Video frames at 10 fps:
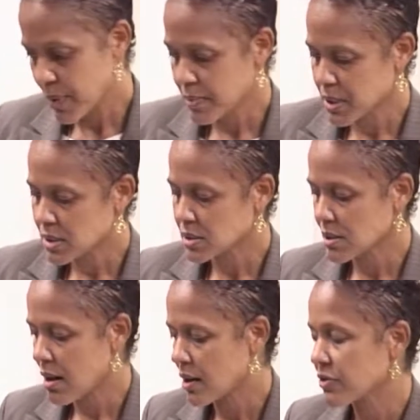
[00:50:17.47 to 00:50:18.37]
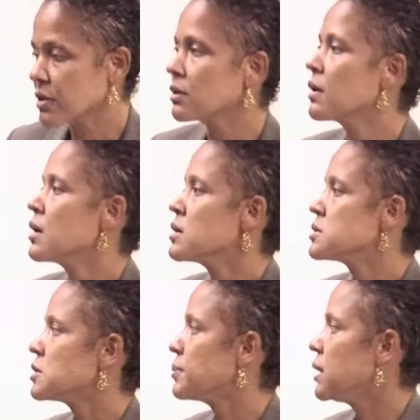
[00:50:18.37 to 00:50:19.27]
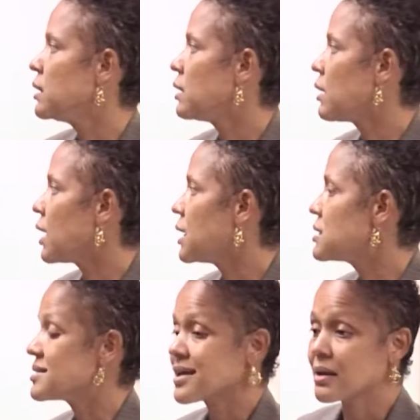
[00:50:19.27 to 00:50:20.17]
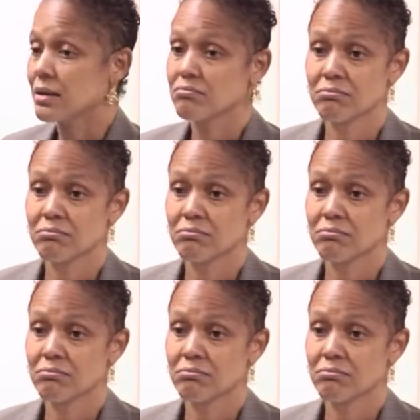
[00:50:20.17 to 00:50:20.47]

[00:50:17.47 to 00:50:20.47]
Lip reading: Prime Minister Arthur to be in the Senate.